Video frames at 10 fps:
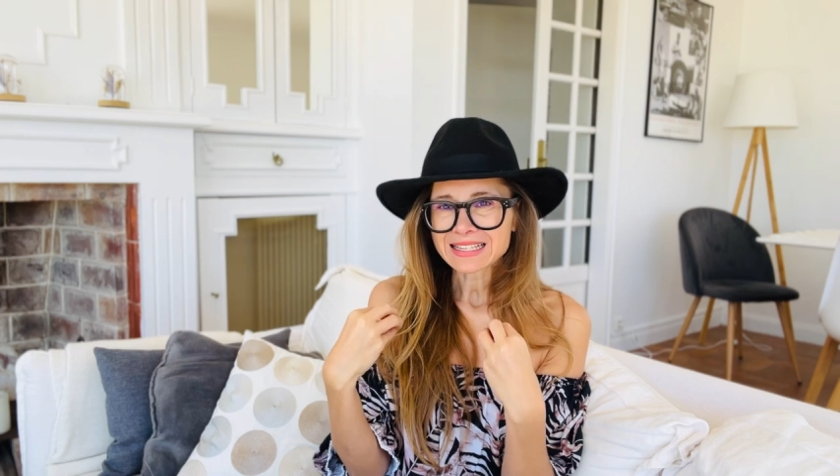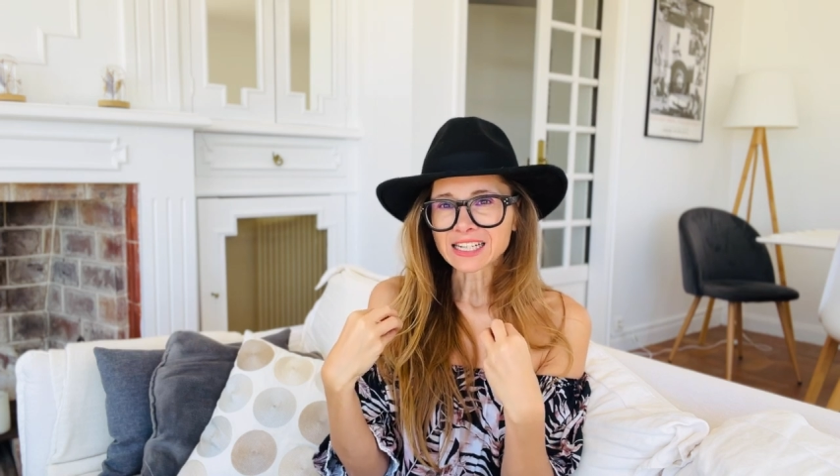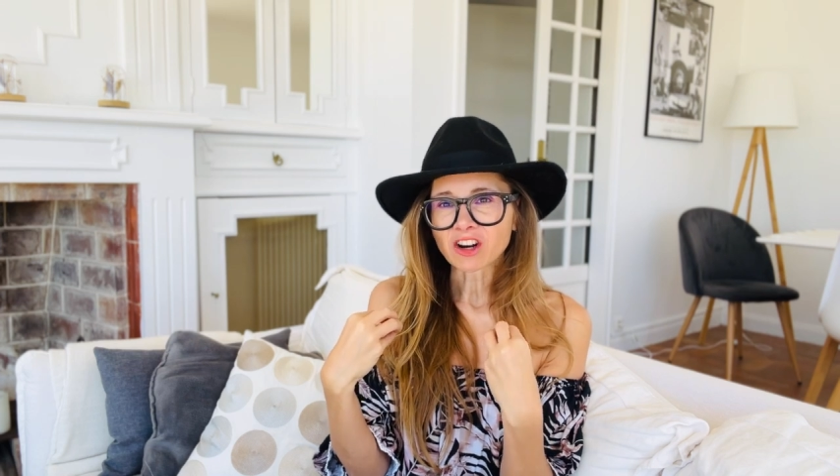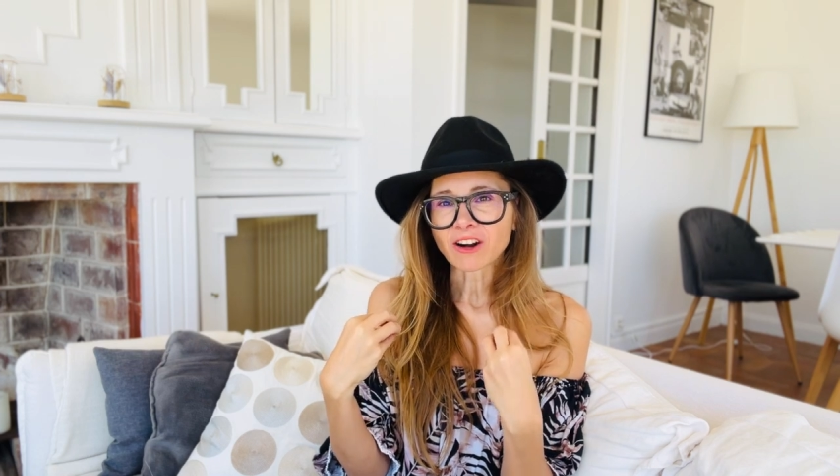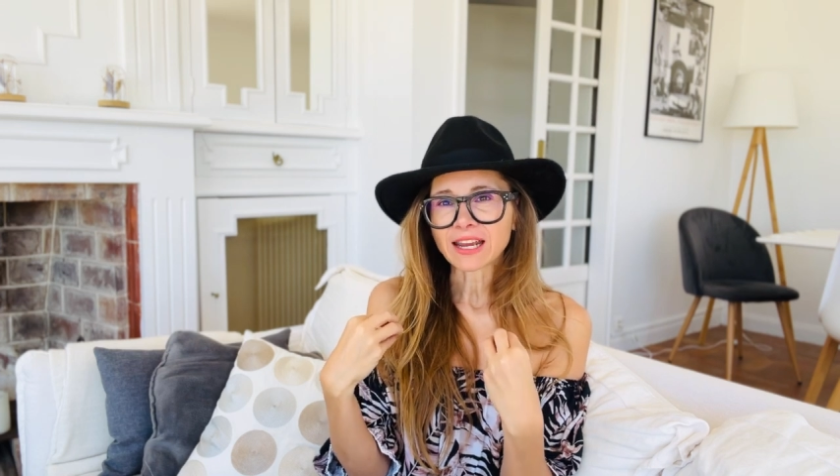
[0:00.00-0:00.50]

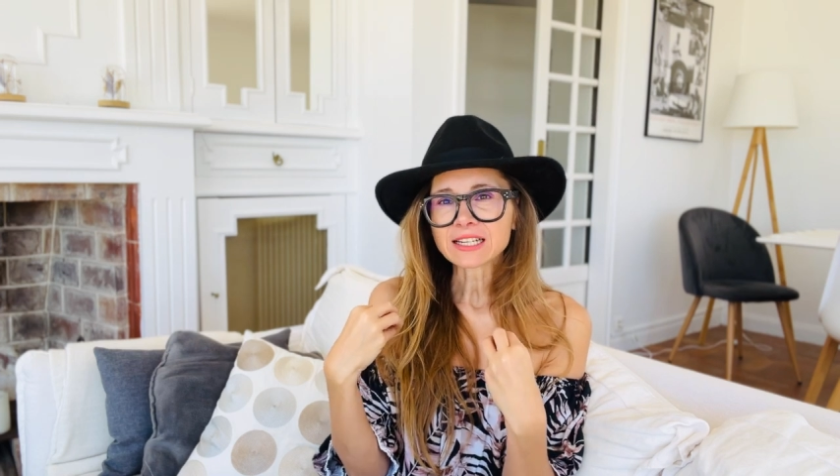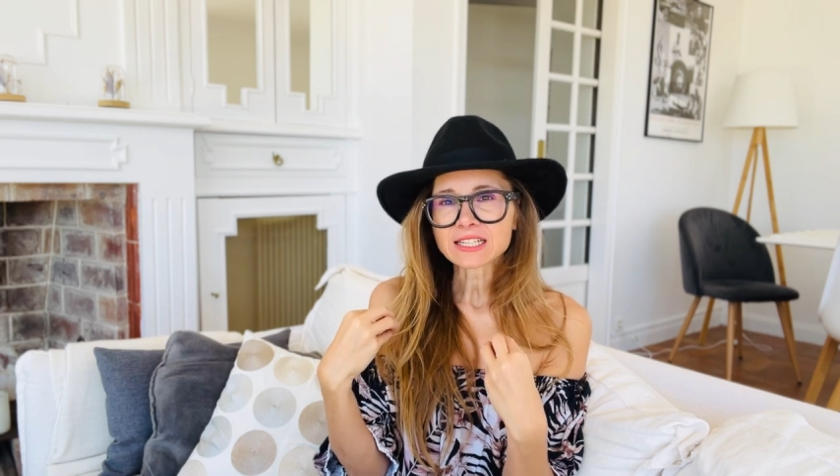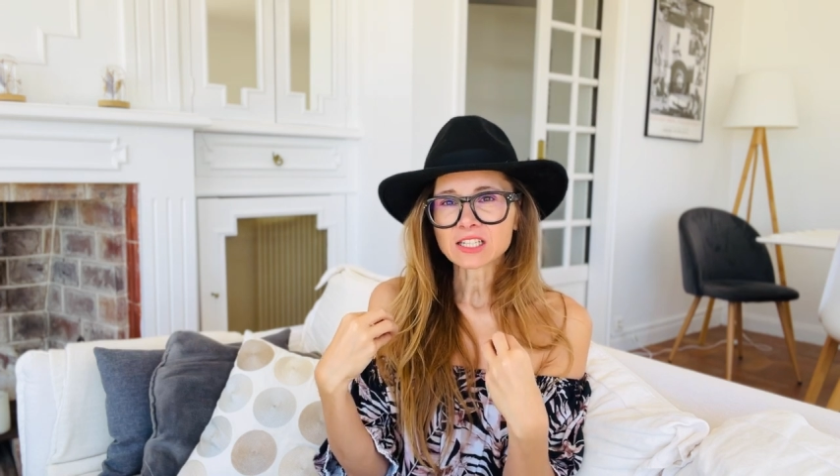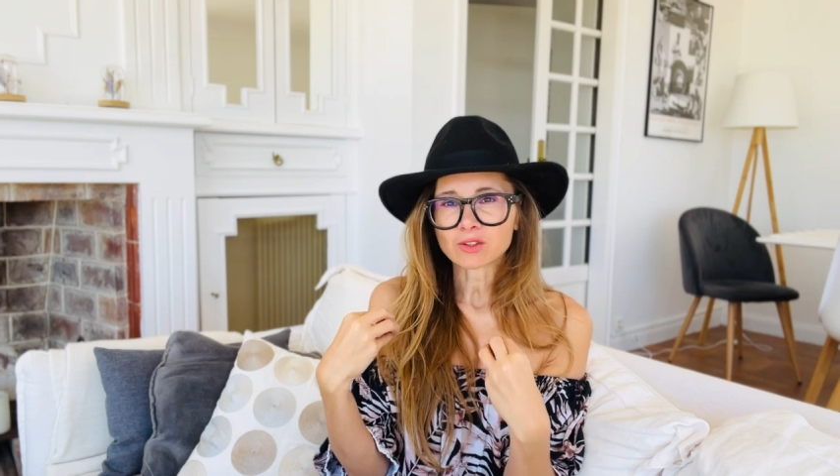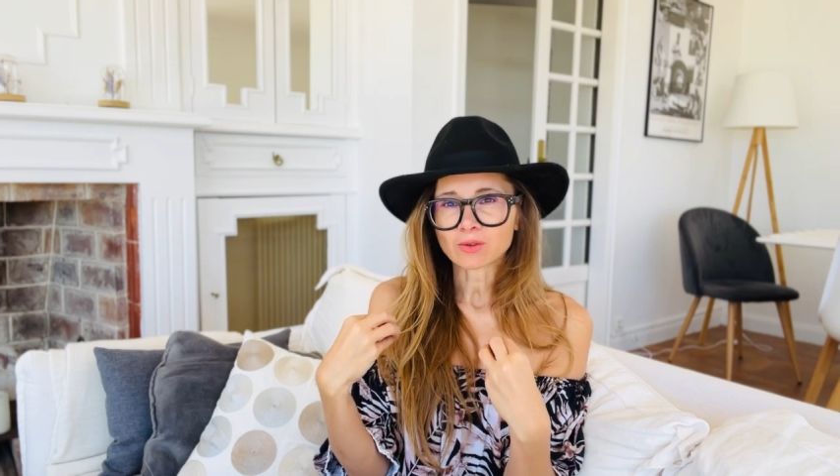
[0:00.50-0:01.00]
ingrained
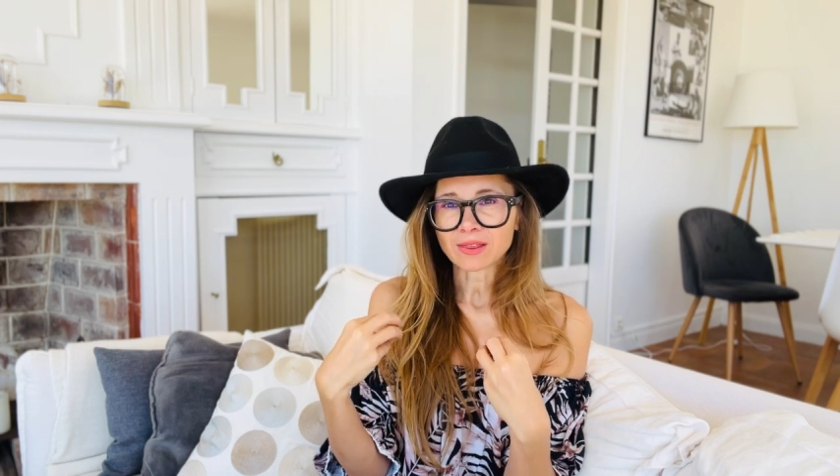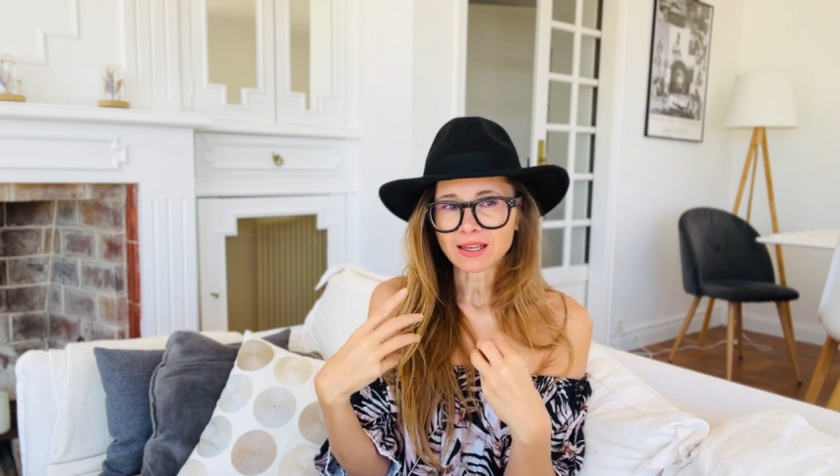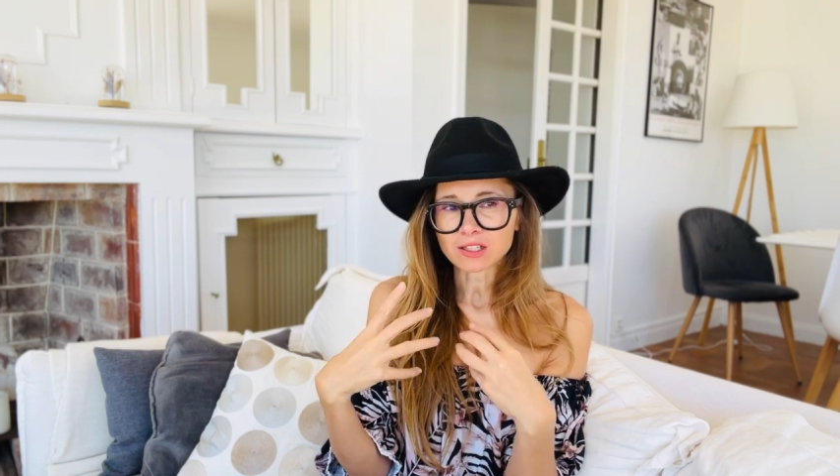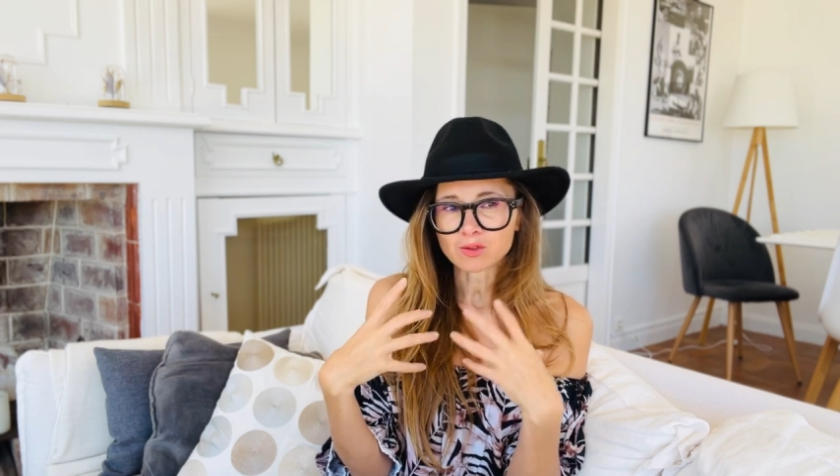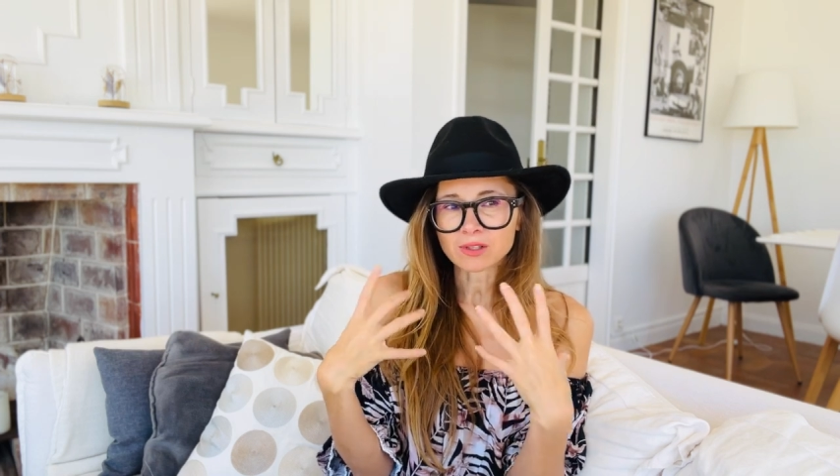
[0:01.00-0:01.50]
in you and that you